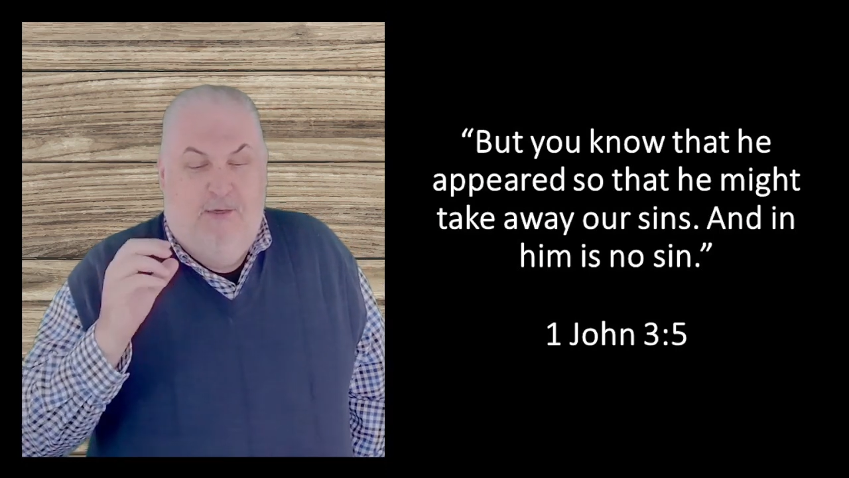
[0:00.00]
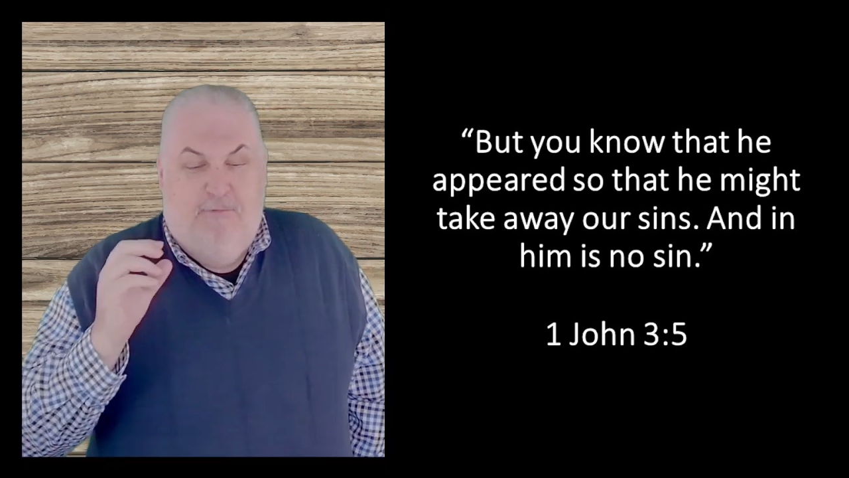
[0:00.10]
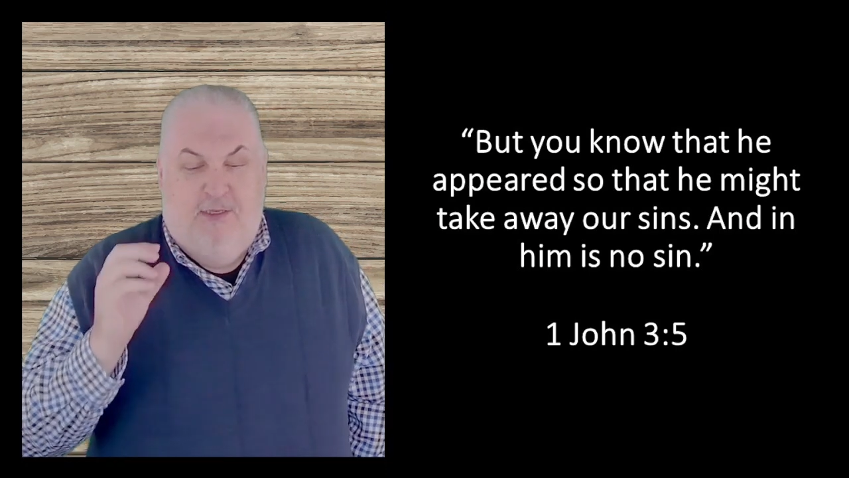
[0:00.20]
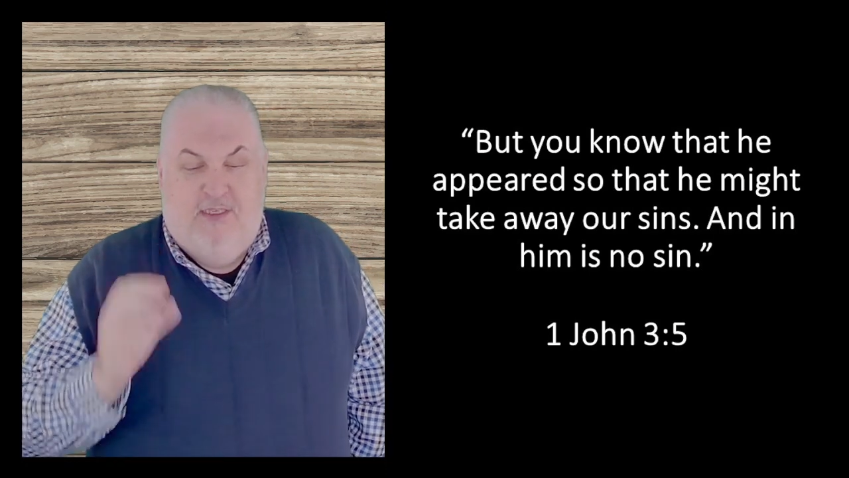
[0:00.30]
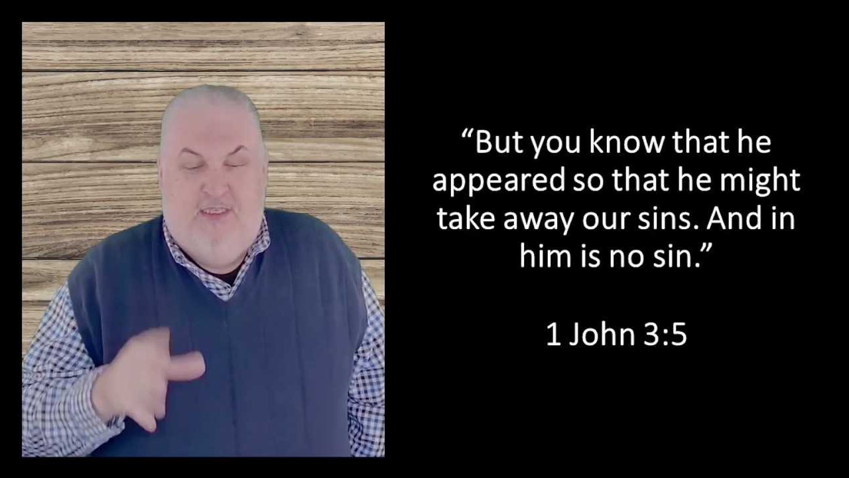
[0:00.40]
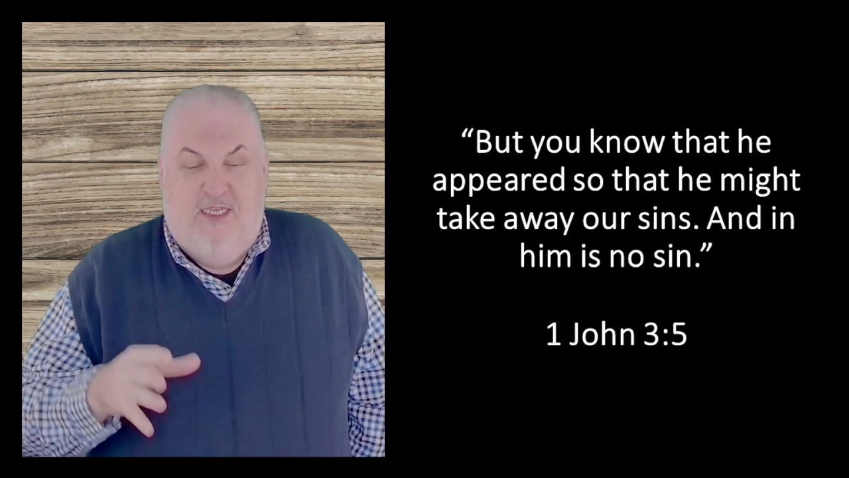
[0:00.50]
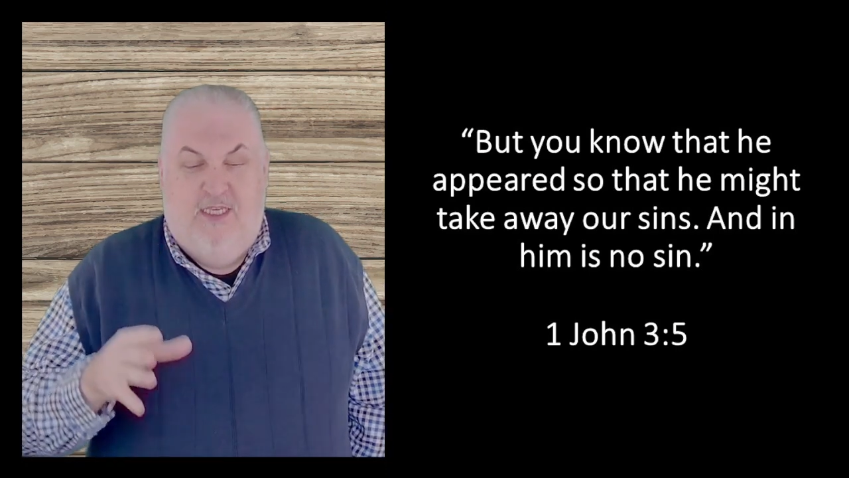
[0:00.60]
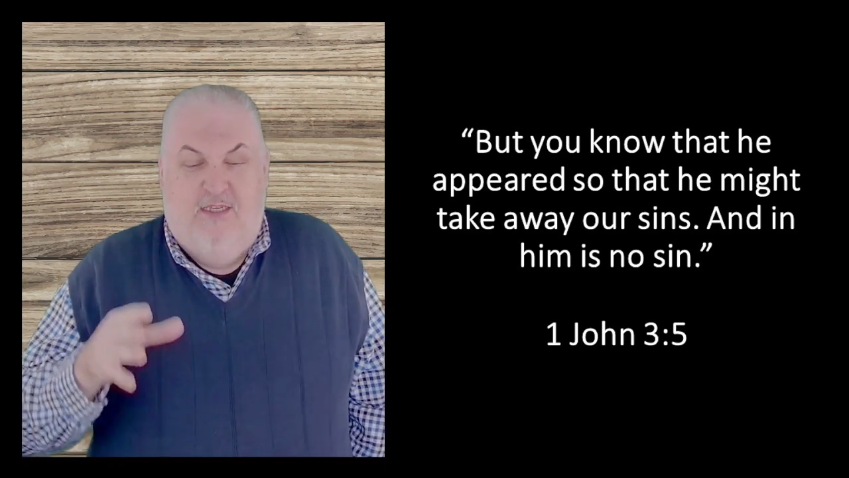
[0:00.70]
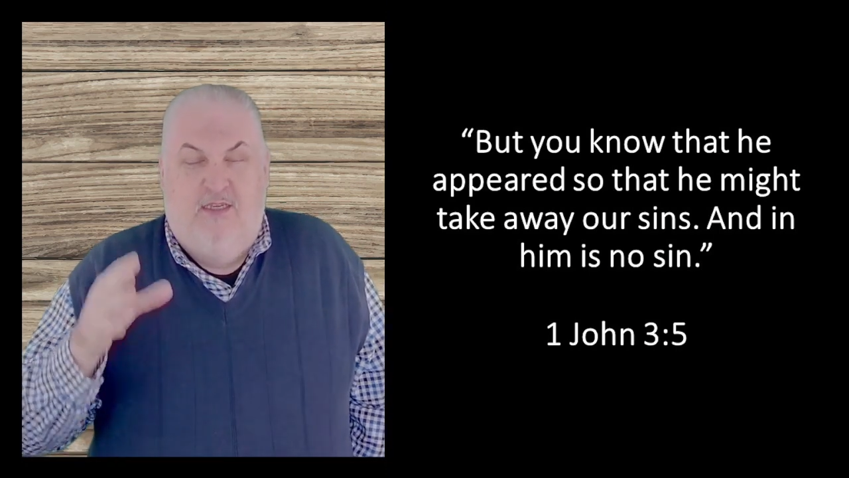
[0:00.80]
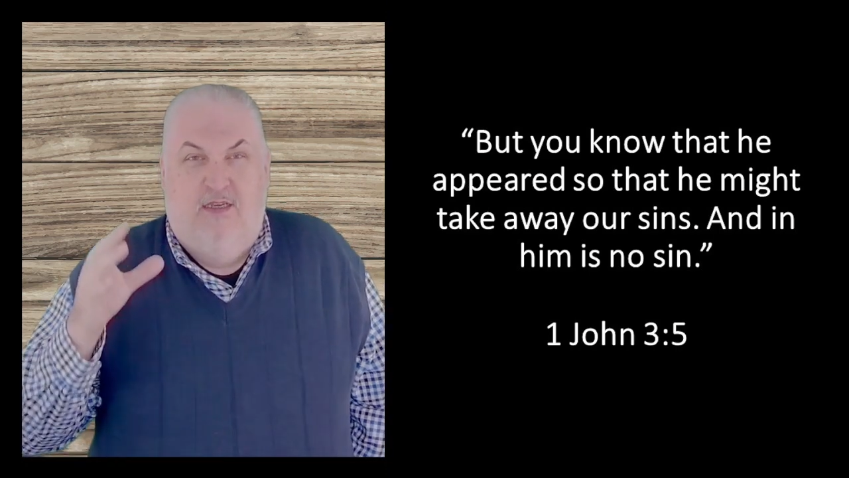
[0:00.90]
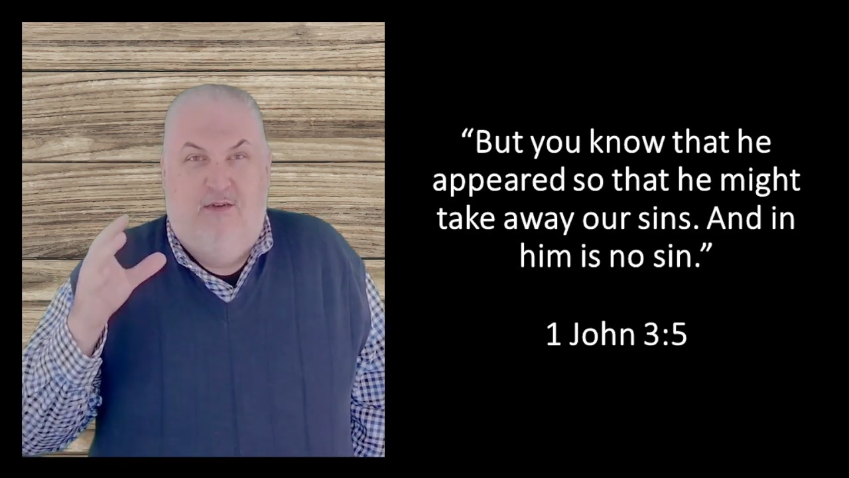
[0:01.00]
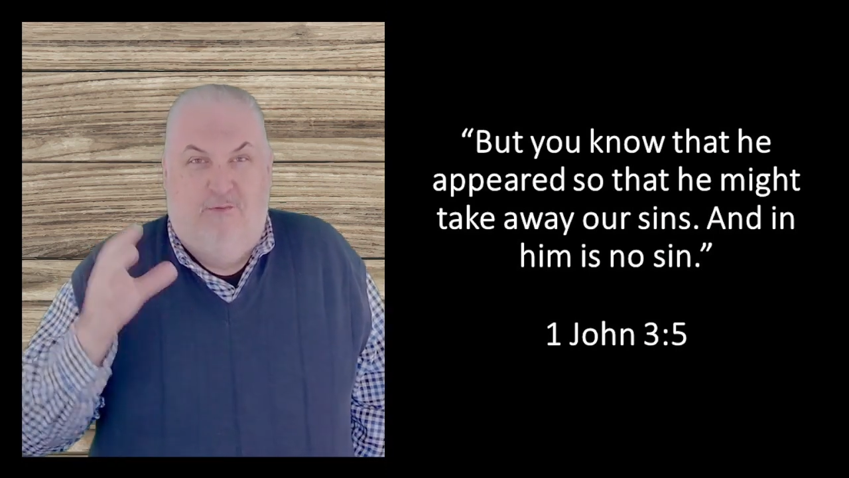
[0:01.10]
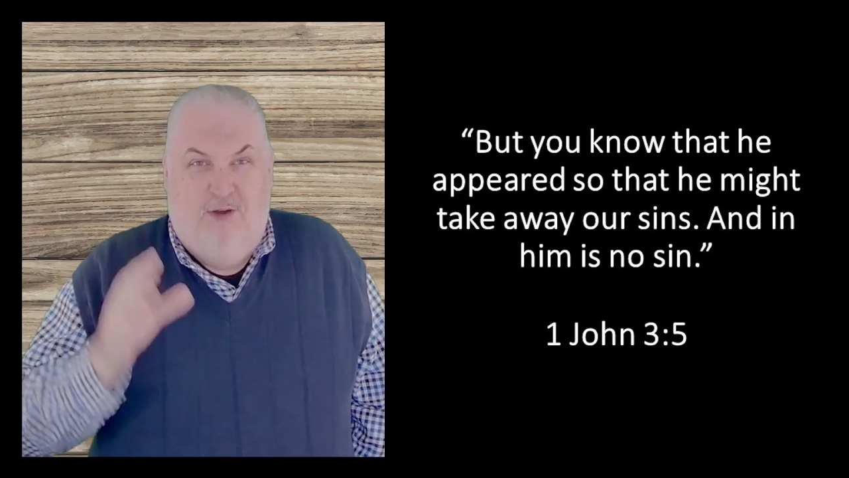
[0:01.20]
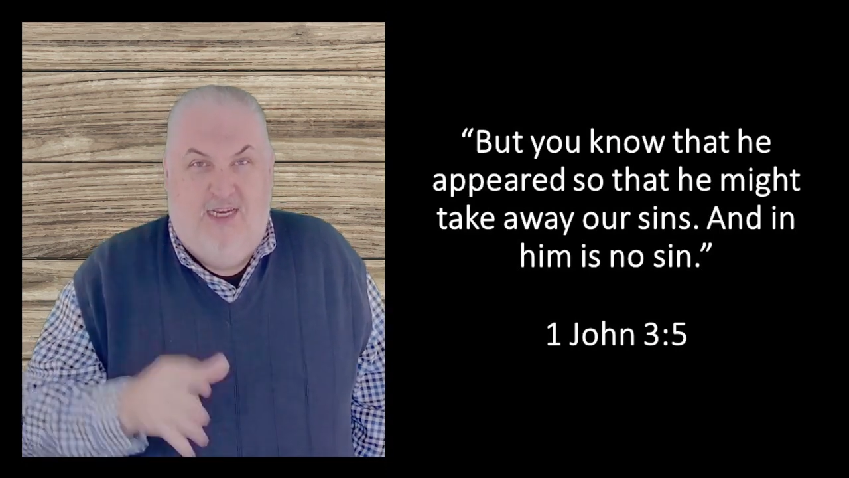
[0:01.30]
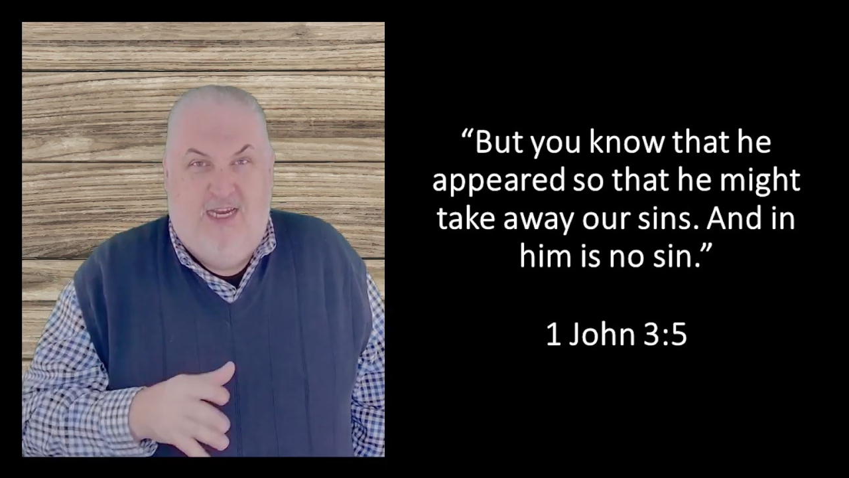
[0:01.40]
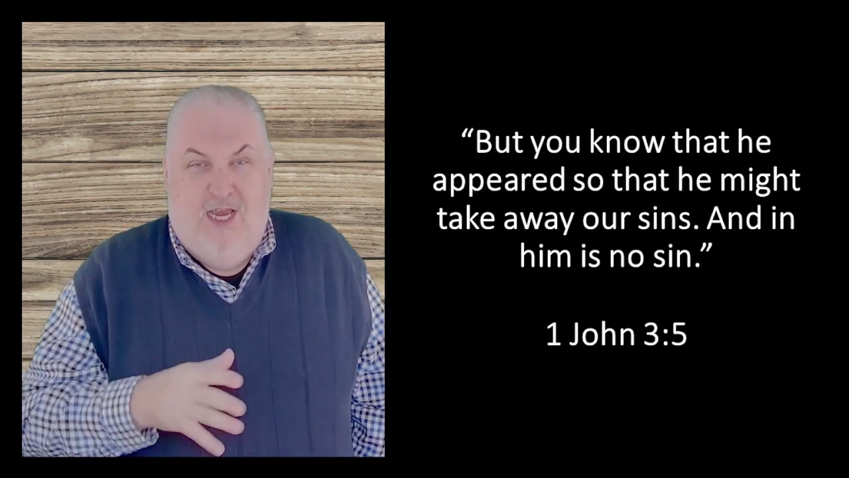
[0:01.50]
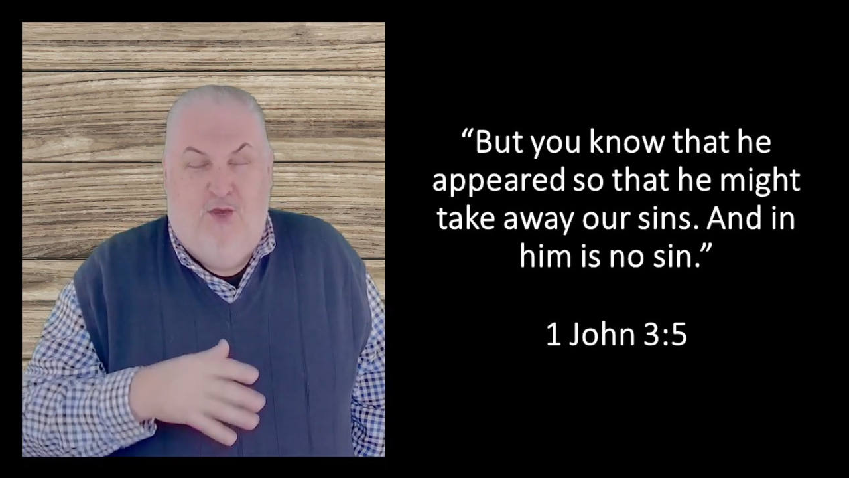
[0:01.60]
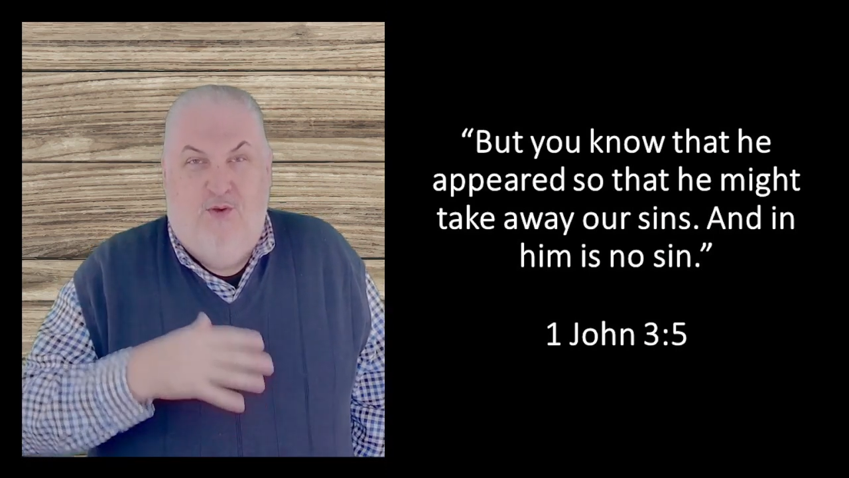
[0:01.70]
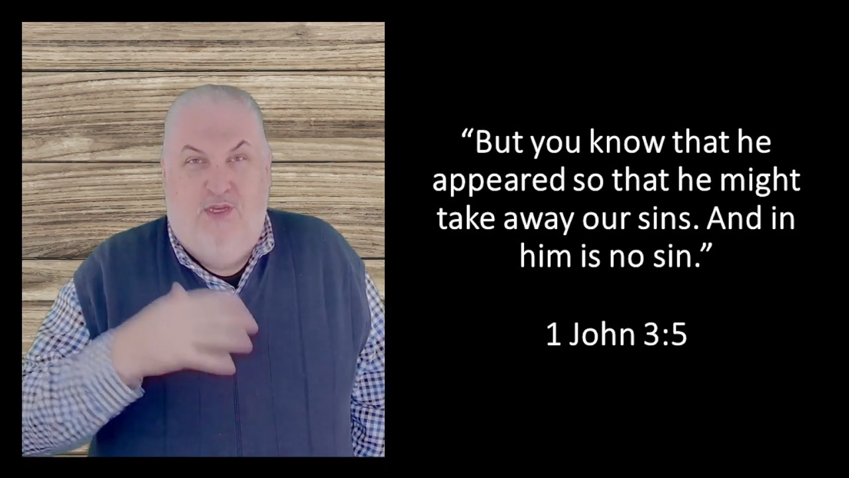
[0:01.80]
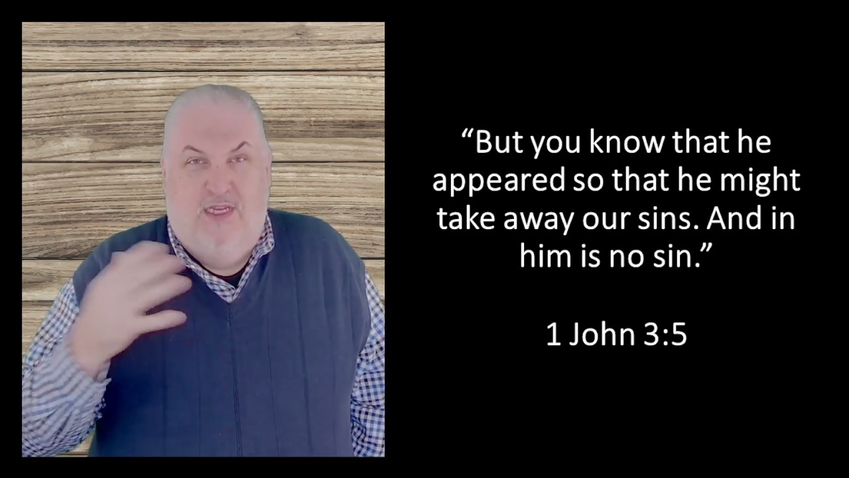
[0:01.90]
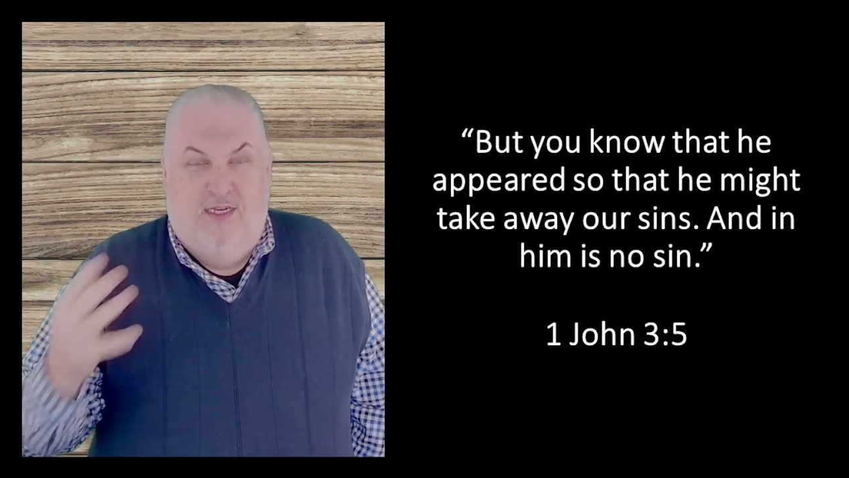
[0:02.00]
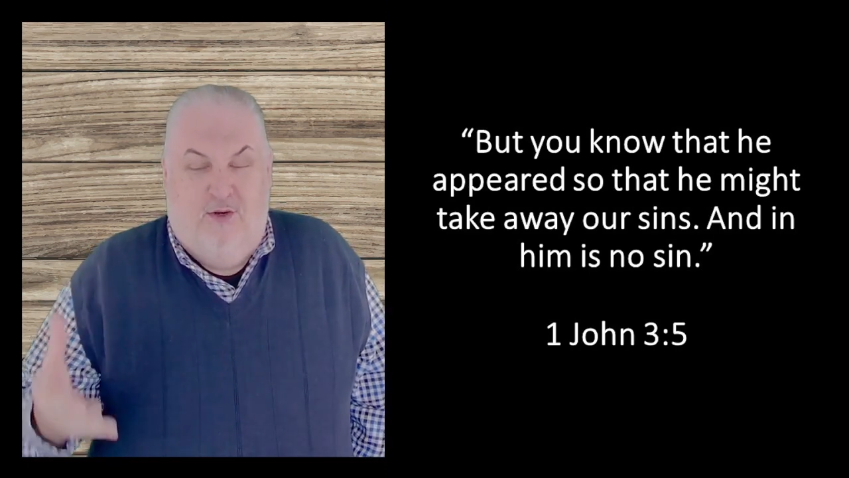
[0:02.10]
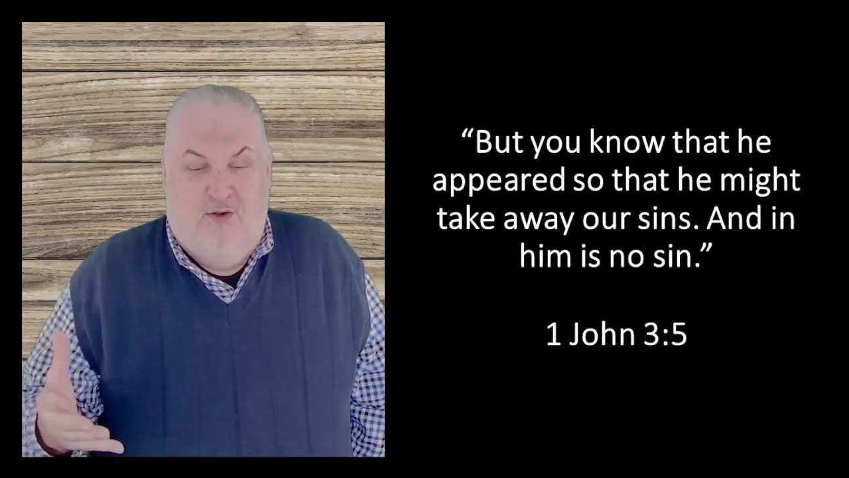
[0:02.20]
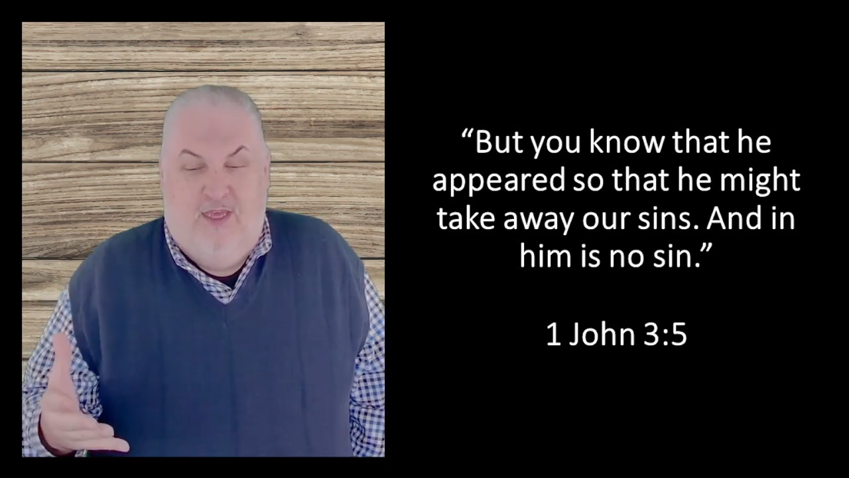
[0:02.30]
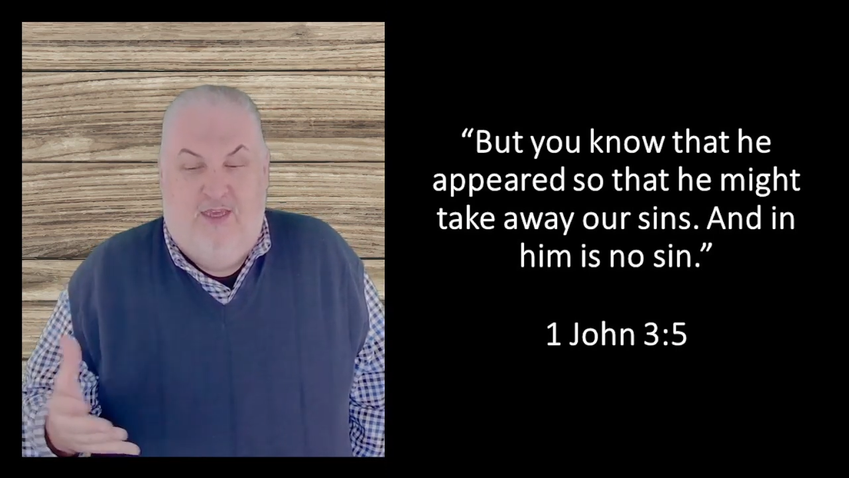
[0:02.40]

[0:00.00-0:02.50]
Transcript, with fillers: but sin right now in our life